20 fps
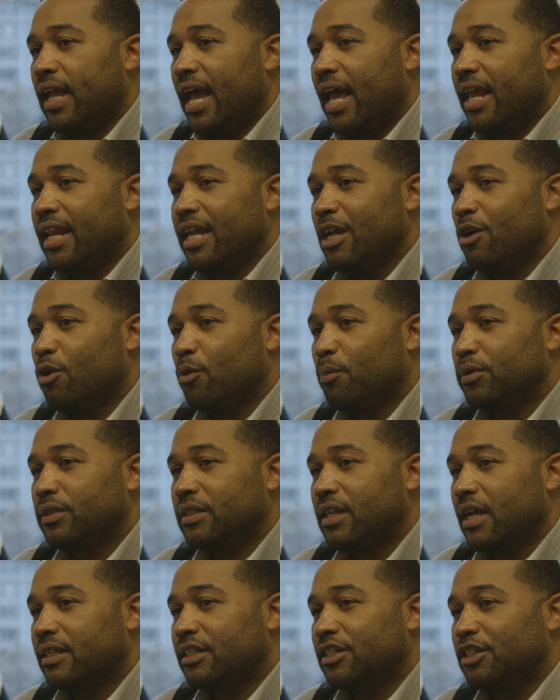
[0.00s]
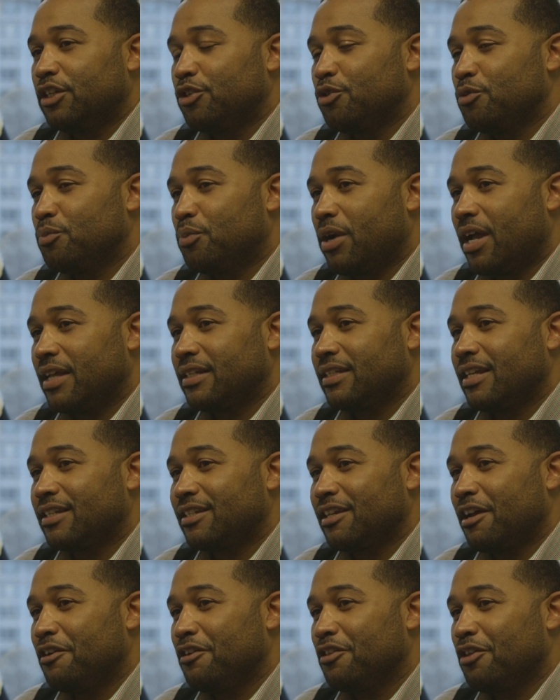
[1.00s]
had equal protection and due
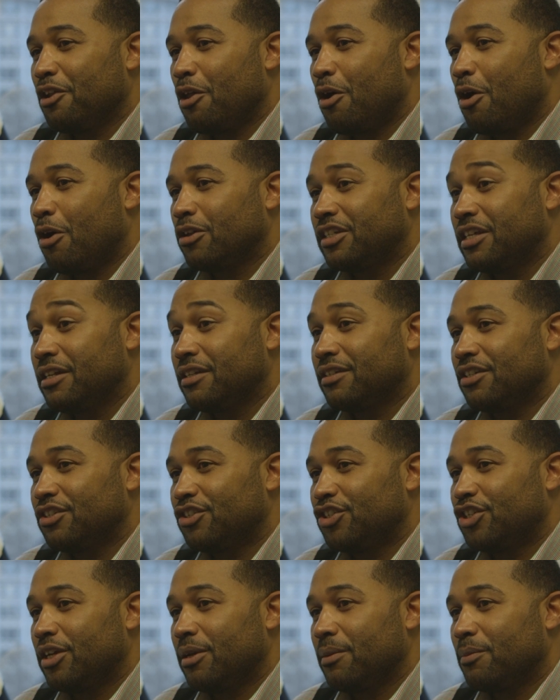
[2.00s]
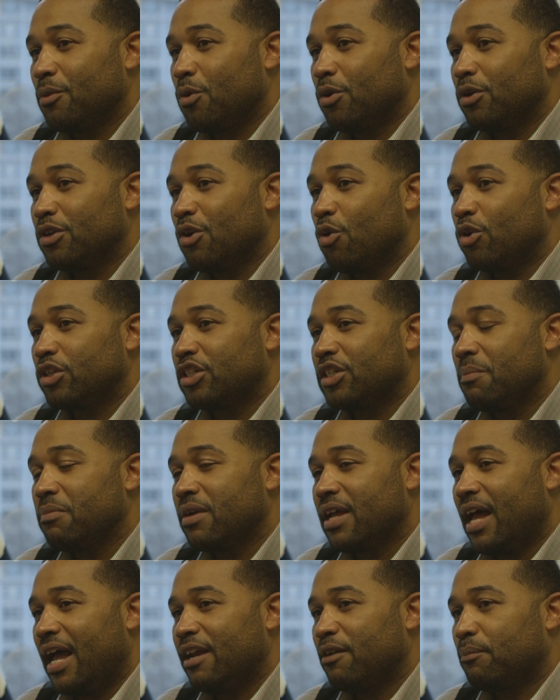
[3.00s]
process under the law, citizenship, or some
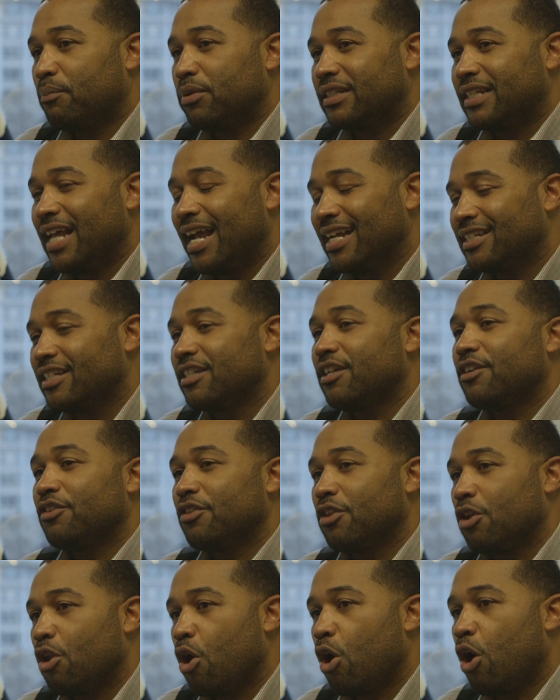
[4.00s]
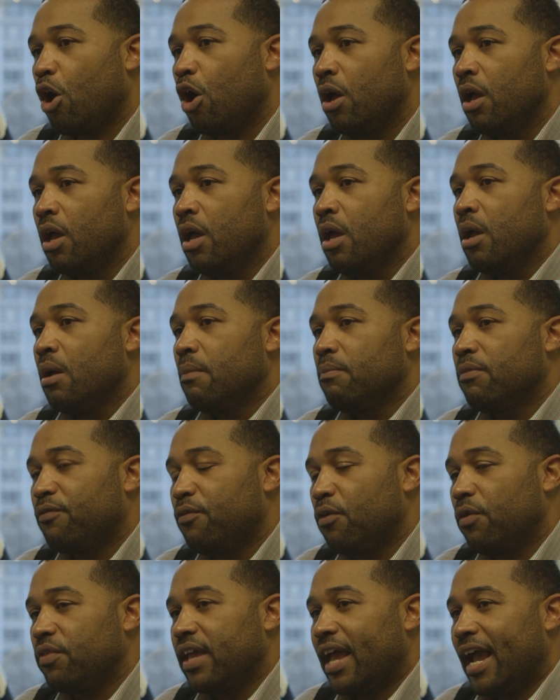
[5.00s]
kind of protection under the law
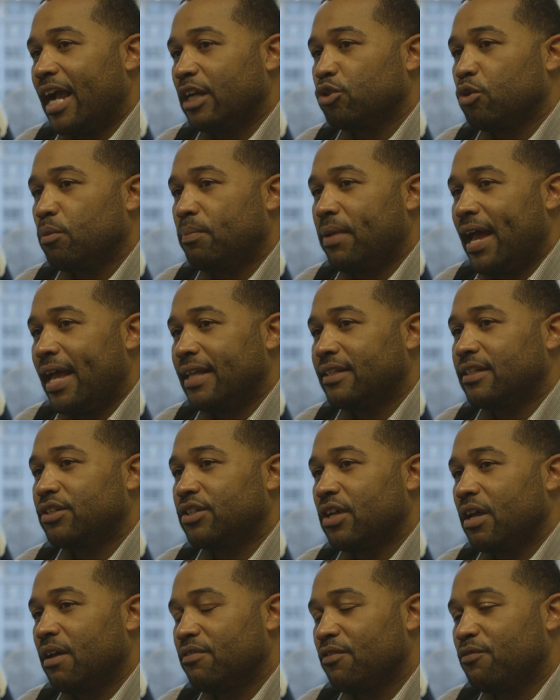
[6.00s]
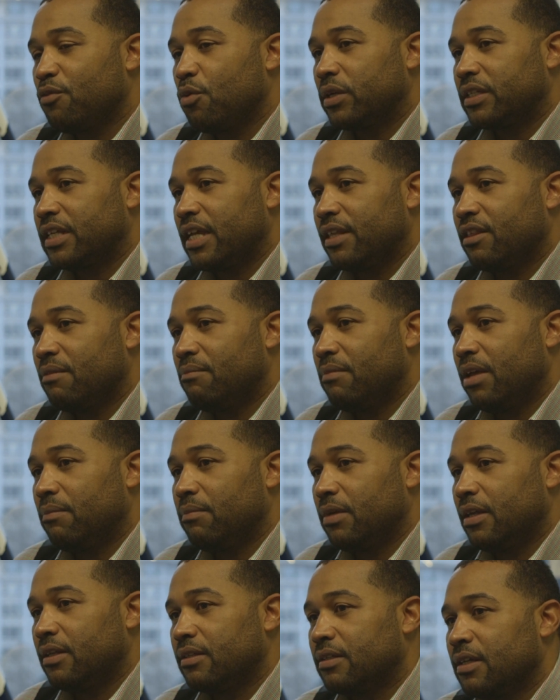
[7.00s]
before the actual passage of the 14th
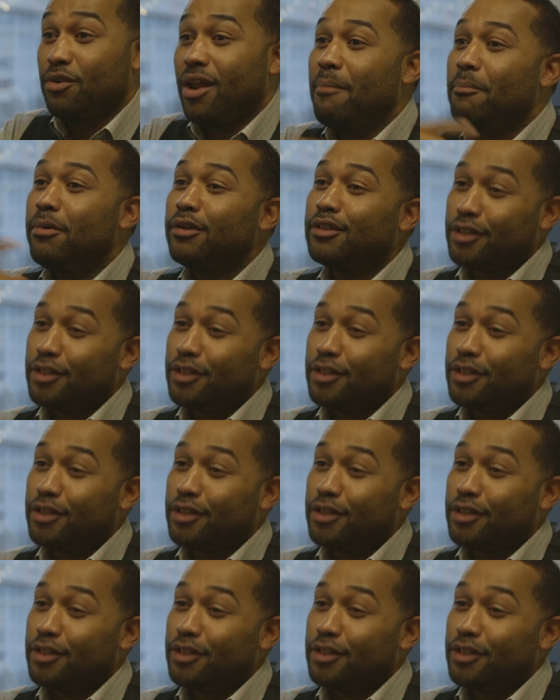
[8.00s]
Amendment. Number